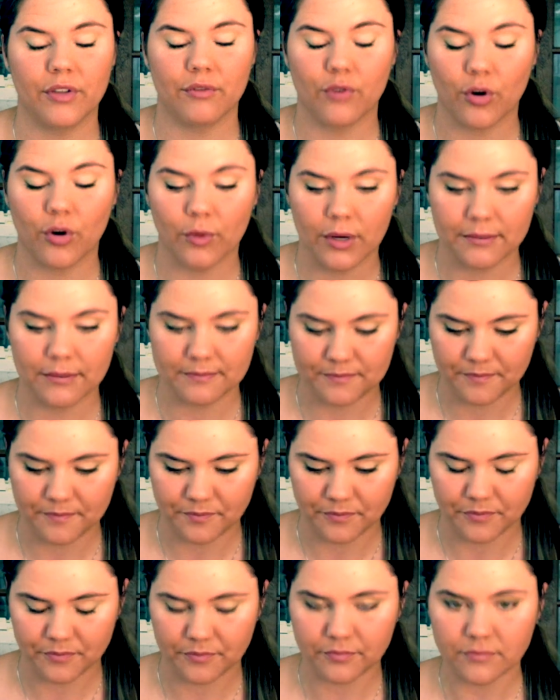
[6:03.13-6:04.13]
forward.
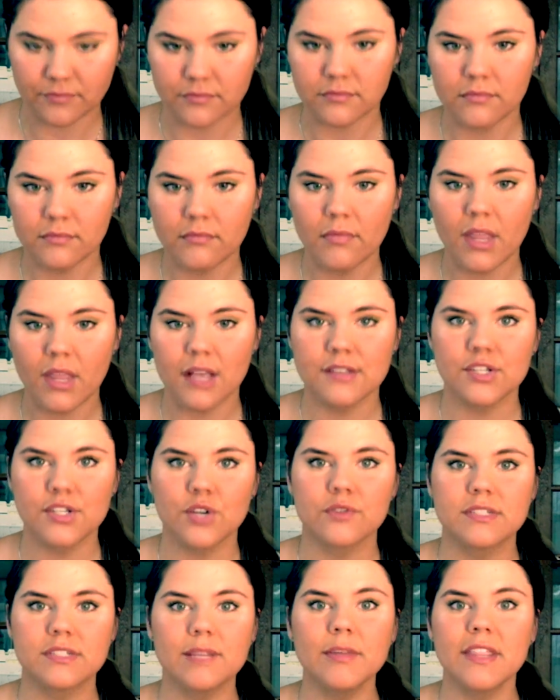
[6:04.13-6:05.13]

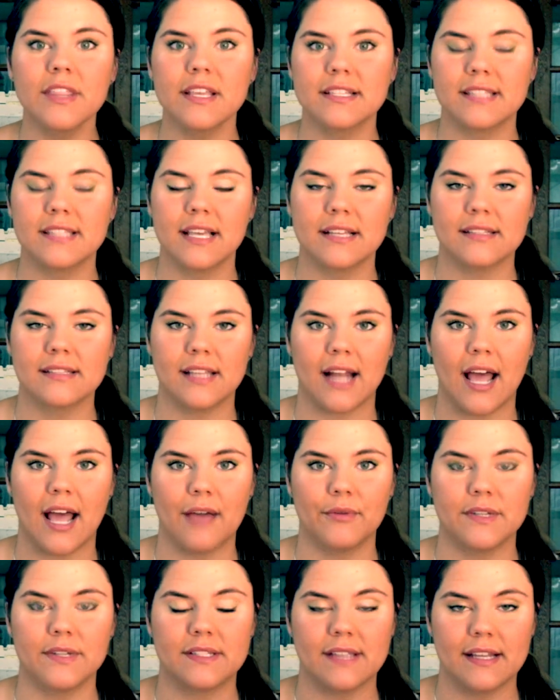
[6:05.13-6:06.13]
So some of these things that
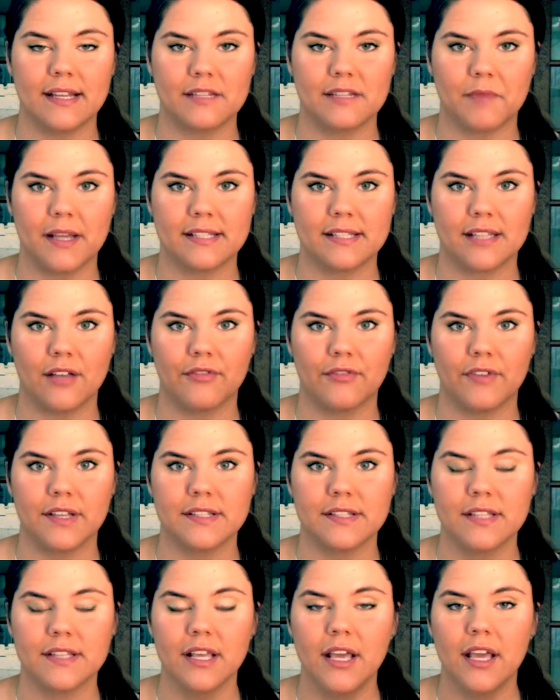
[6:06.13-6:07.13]
I would say to myself
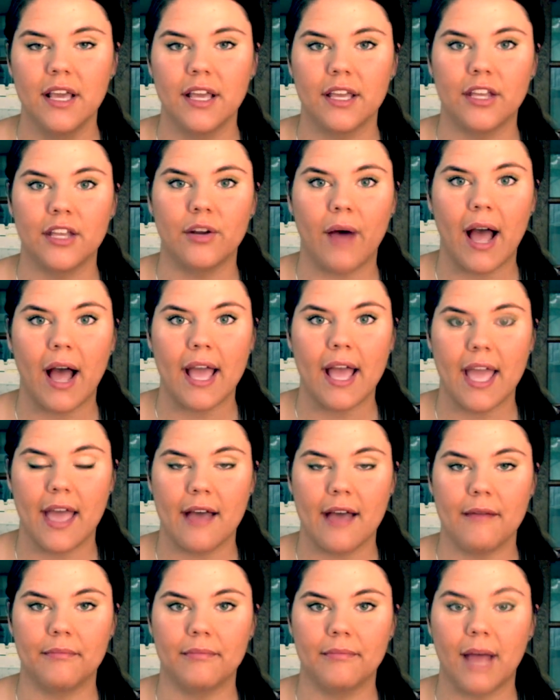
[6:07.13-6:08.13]
is, you know, I
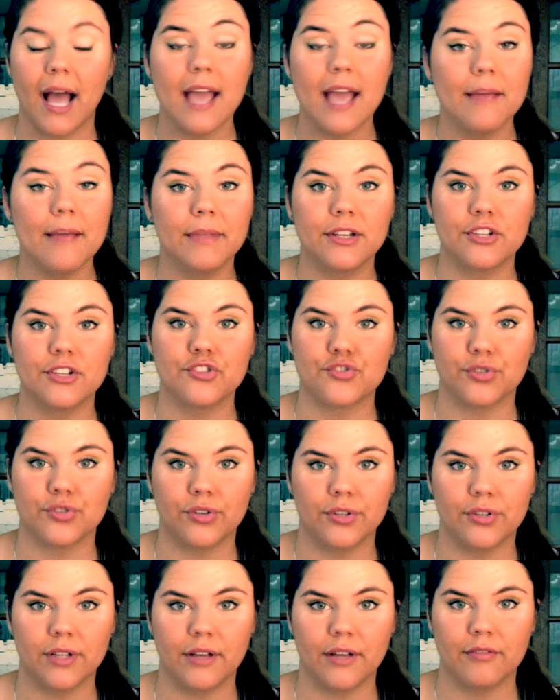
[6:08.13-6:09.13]
am in
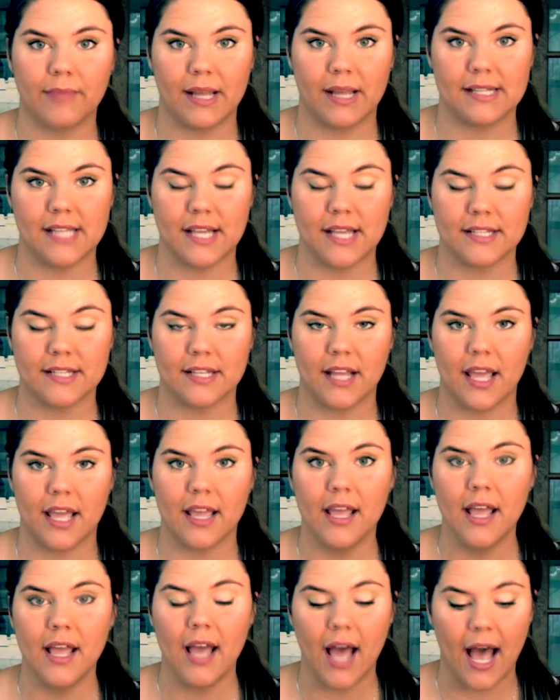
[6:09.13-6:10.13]
control of my day
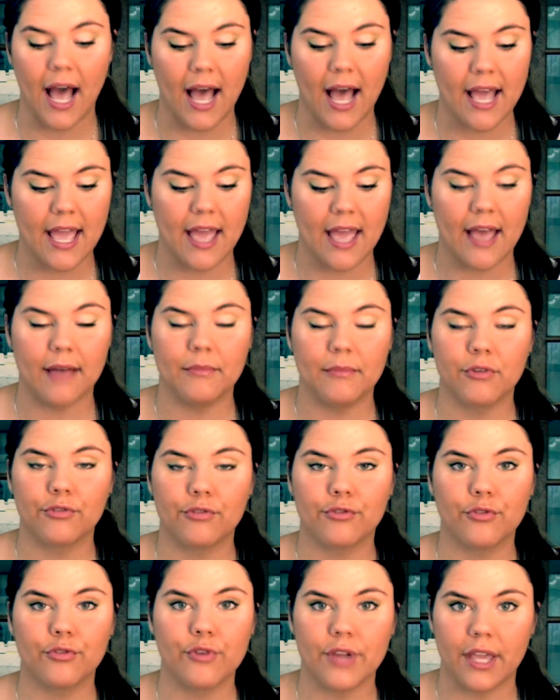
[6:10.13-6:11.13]
today. I am
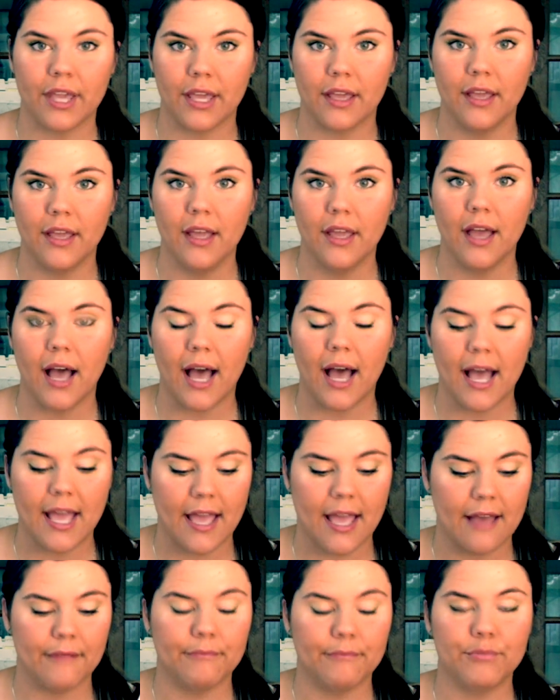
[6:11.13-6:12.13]
free. I
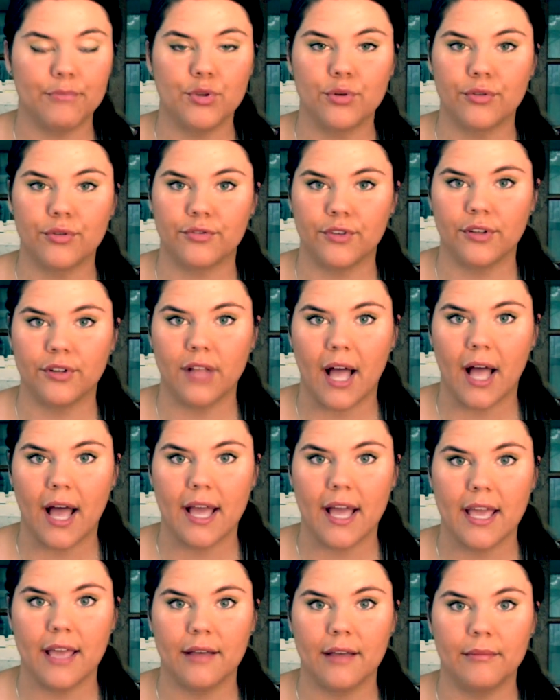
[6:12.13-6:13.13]
am beautiful.
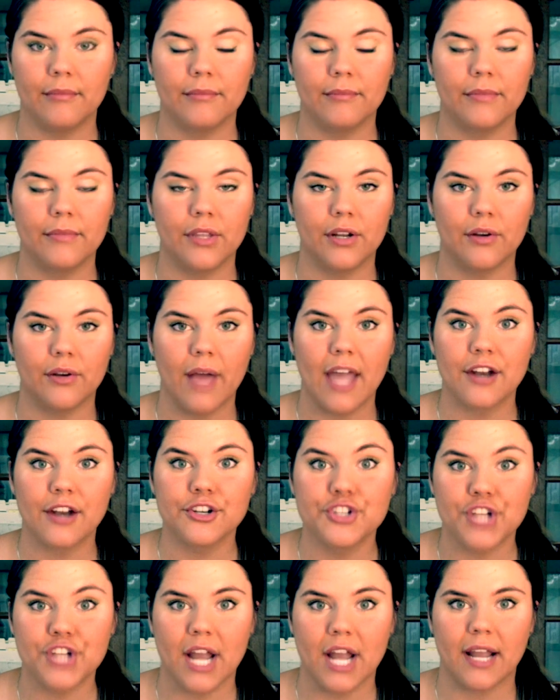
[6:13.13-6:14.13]
I am, you know,
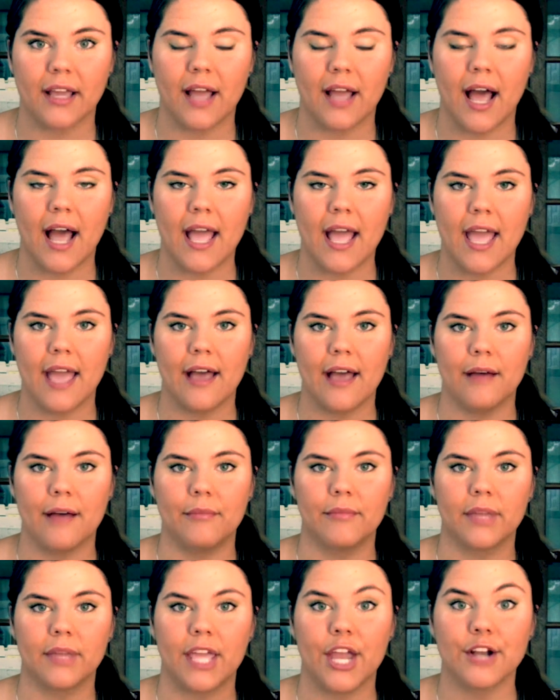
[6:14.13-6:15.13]
energetic. I
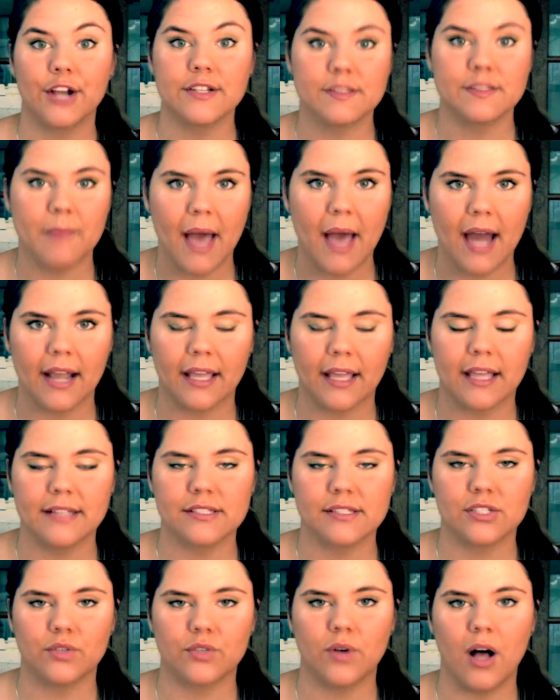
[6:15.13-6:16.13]
am charismatic.
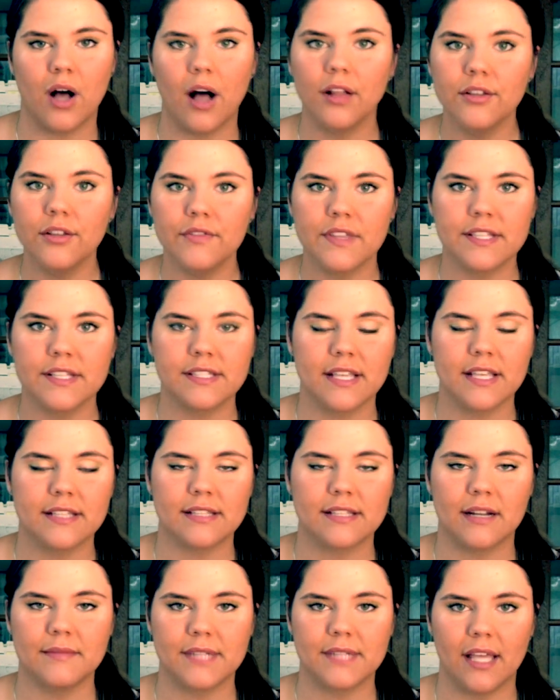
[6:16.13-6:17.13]
And so all of these things
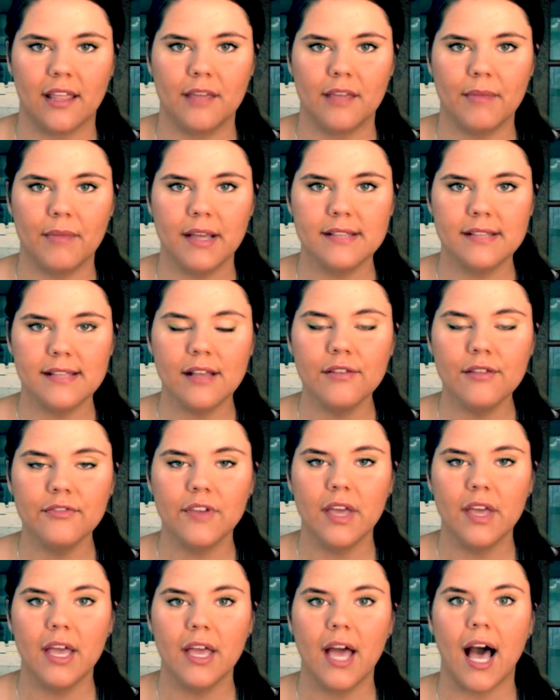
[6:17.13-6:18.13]
that I'm telling myself,
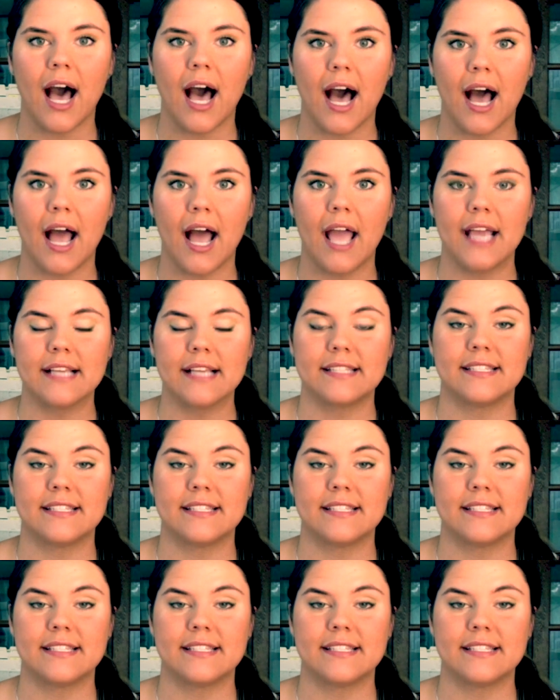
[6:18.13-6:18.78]
I